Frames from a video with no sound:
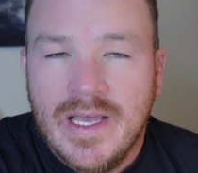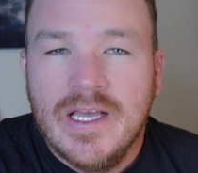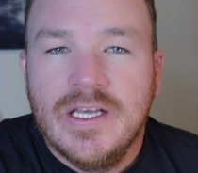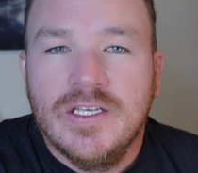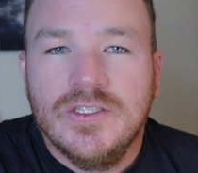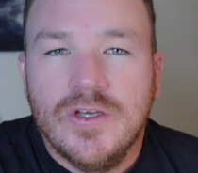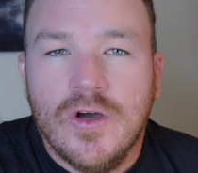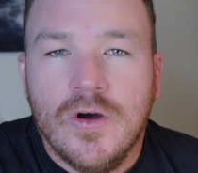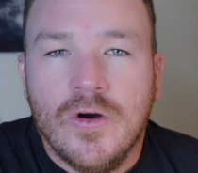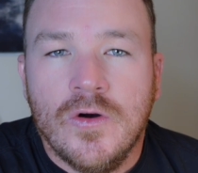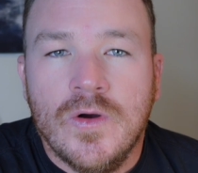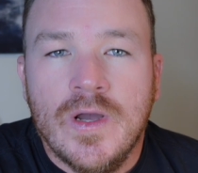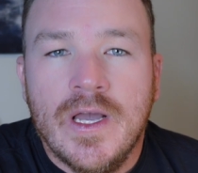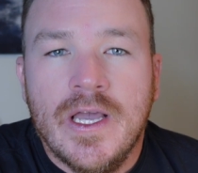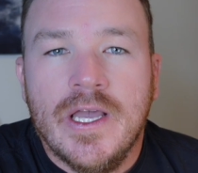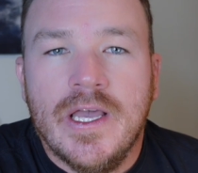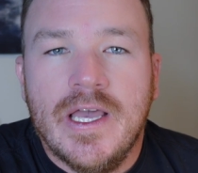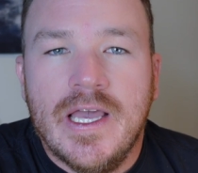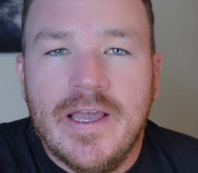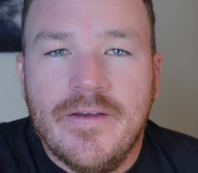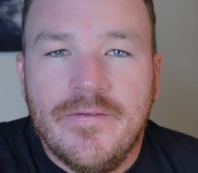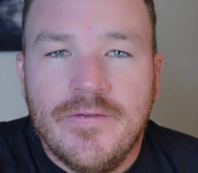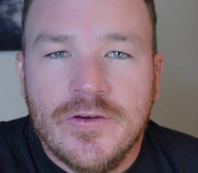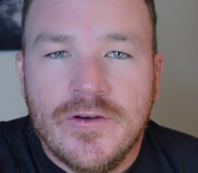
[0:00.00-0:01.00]
So,
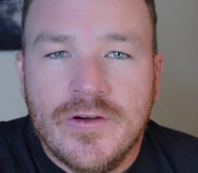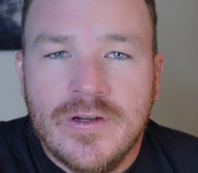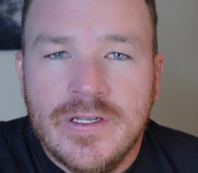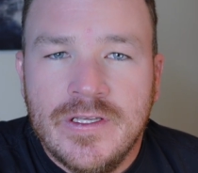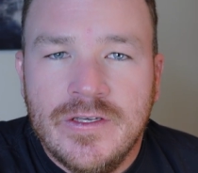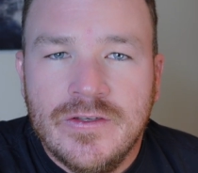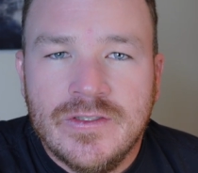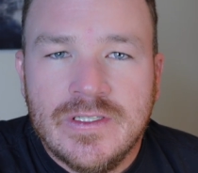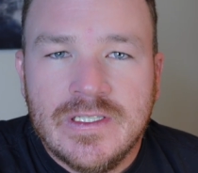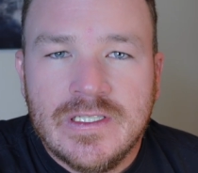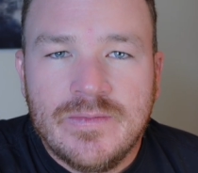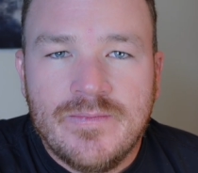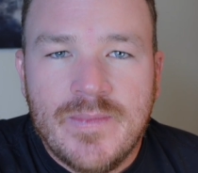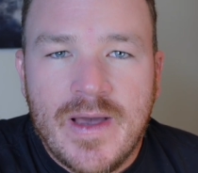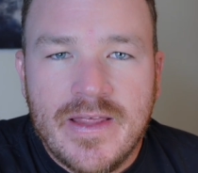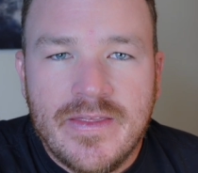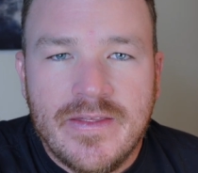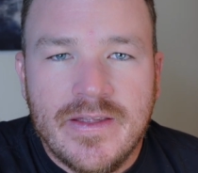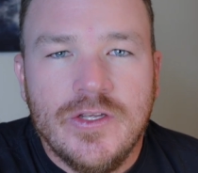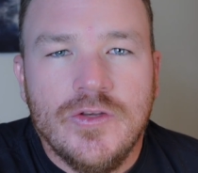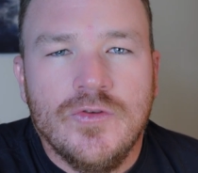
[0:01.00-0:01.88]
if you're going to use this method,